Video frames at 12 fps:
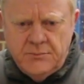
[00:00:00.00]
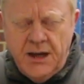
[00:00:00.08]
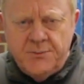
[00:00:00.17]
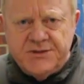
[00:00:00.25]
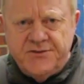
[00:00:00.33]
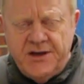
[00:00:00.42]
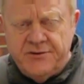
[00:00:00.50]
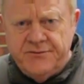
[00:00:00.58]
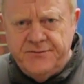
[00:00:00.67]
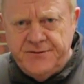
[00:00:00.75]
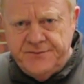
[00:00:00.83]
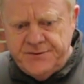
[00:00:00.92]
upwards of
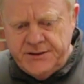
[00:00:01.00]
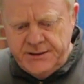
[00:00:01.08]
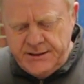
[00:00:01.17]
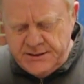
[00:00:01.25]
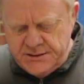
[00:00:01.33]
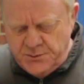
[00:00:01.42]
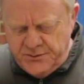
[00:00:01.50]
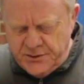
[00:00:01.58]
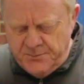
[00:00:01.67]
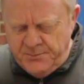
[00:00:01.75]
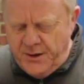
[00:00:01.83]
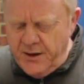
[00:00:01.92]
150 years. We've
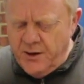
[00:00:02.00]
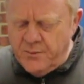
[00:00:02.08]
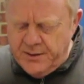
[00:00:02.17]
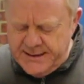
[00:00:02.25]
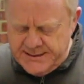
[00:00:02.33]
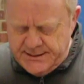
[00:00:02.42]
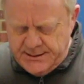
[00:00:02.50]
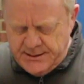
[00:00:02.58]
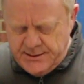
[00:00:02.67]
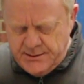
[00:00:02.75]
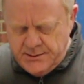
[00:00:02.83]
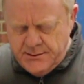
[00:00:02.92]
got a bioplastic
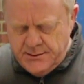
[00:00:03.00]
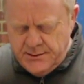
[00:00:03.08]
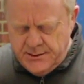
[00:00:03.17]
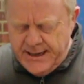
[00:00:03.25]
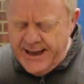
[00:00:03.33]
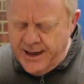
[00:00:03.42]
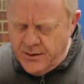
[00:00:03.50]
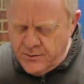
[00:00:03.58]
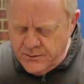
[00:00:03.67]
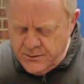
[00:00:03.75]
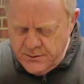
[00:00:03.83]
now